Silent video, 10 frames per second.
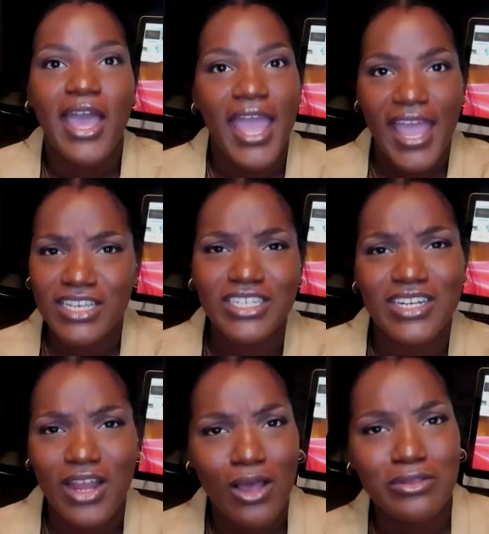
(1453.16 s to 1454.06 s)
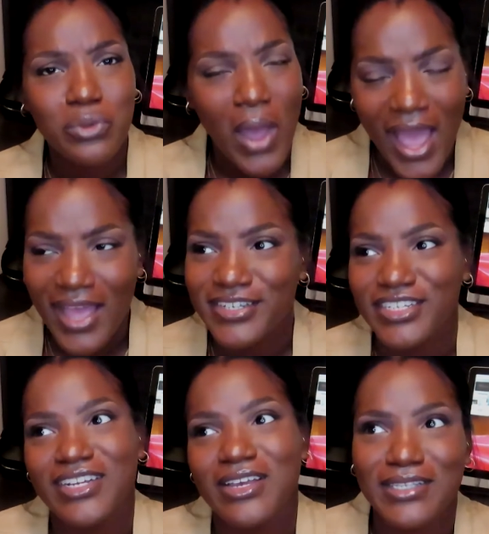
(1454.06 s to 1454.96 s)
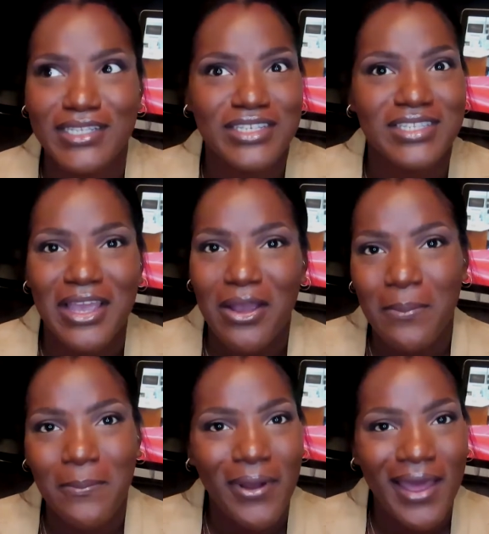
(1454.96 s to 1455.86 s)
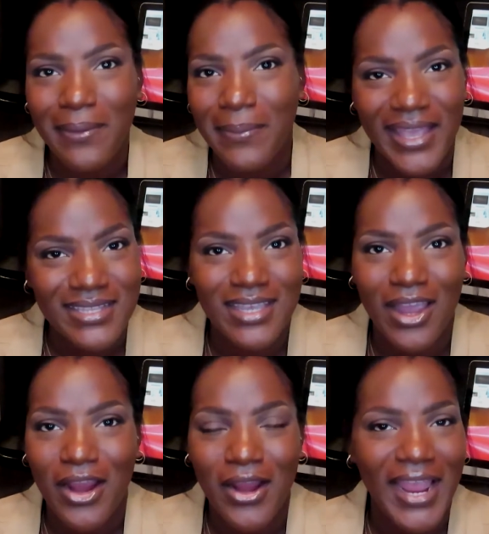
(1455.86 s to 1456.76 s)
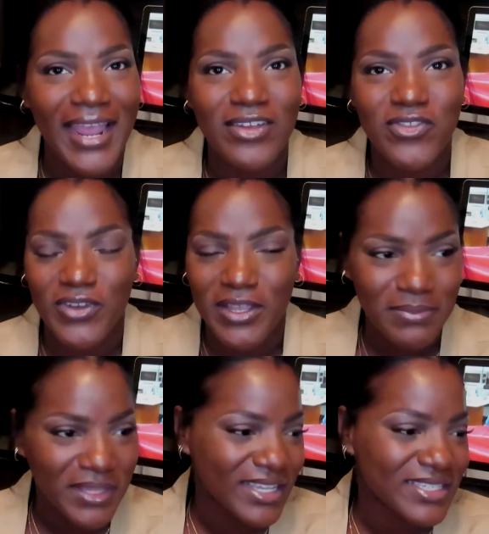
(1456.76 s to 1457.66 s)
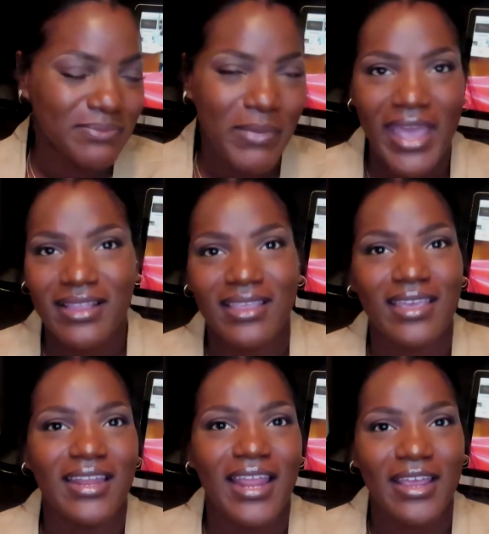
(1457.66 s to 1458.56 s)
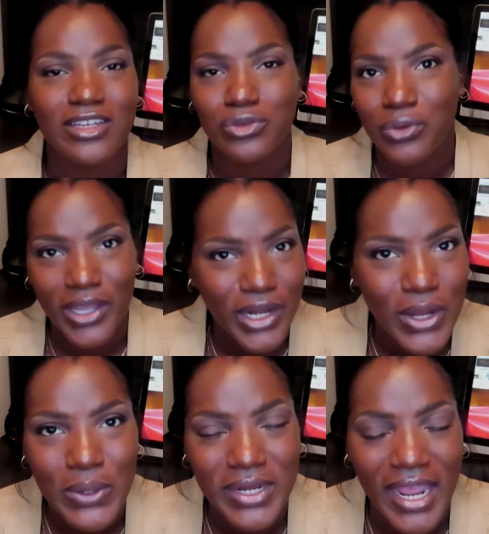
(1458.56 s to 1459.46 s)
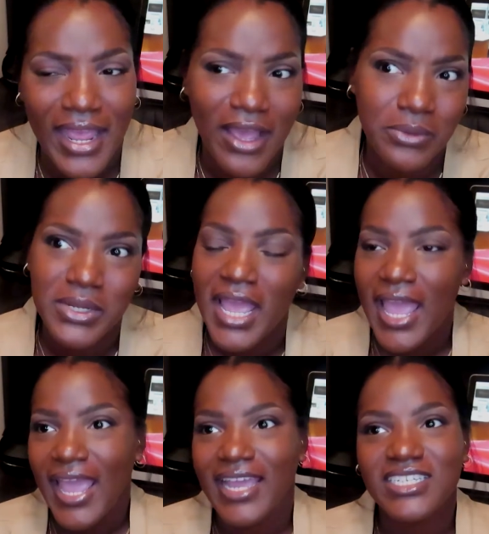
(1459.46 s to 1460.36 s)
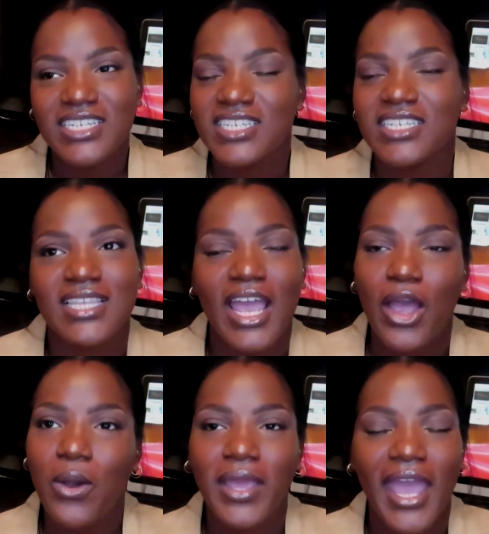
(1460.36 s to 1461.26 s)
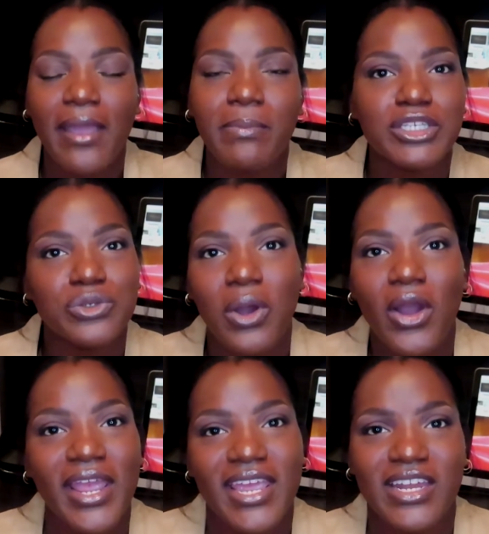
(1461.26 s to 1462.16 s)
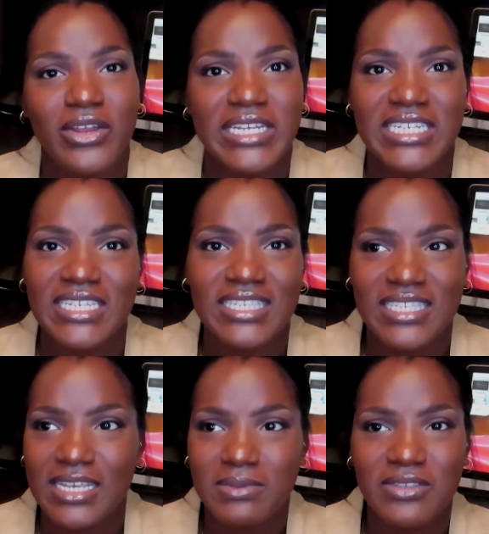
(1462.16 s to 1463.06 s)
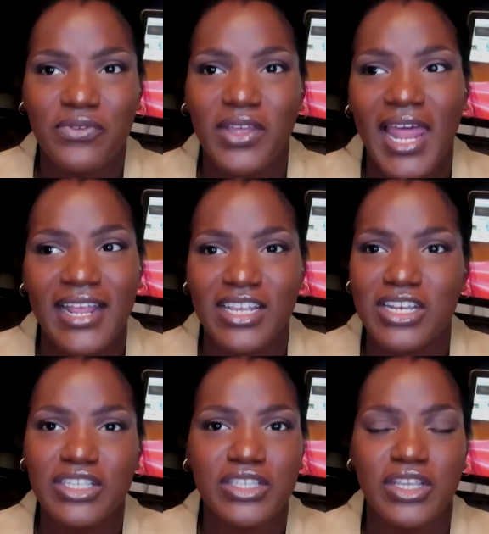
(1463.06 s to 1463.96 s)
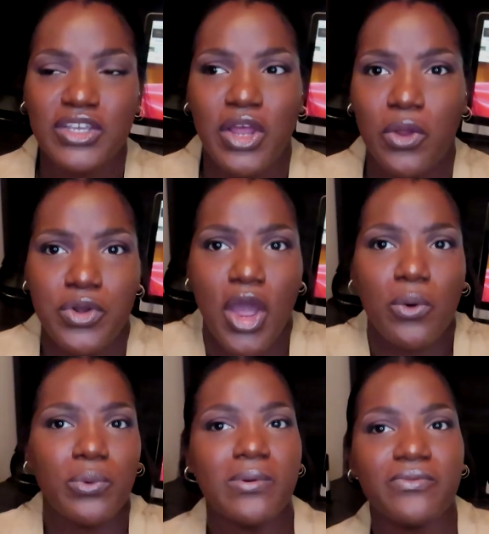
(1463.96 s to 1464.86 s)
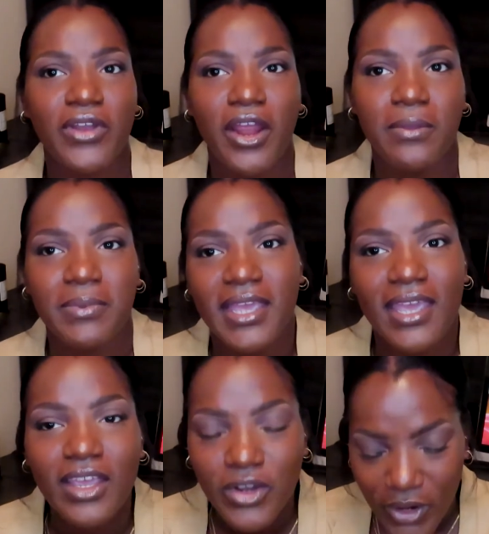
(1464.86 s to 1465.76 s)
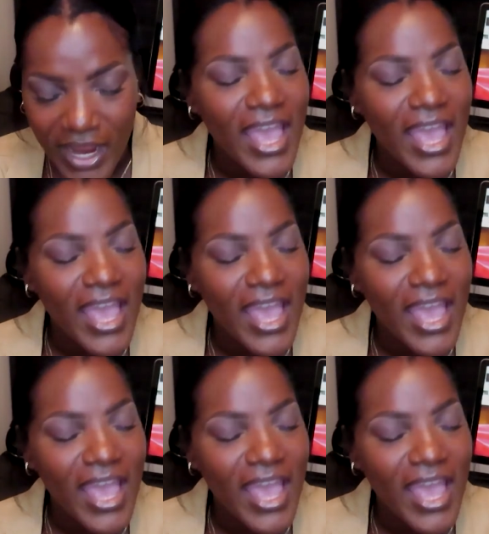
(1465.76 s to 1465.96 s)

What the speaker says: And she knows why. She knows that Giselle brought it back to her and flipped it, smacked it, and drug it on down. And she's just like, okay, but you are ignorant. She seems to feel like there's, you know, no room for her to be ignorant.